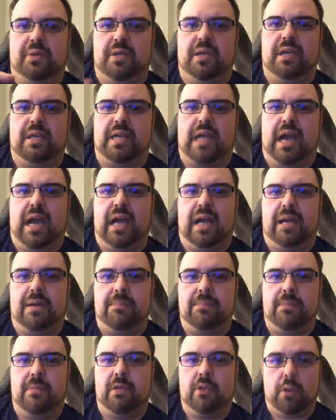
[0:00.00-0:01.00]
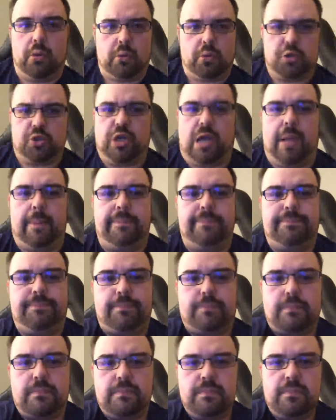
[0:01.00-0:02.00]
guy, a local shop,
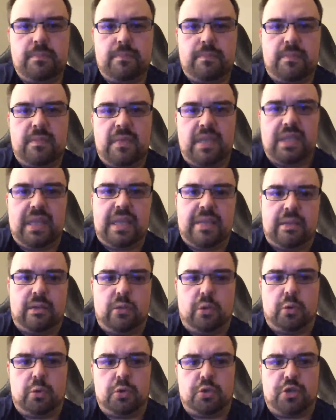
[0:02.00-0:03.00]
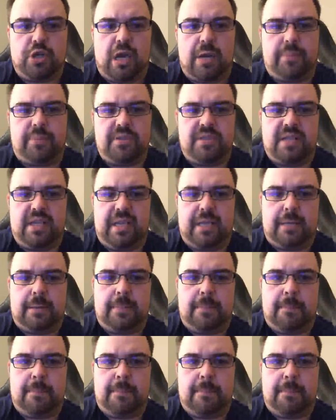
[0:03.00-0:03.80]
and the local shop was like,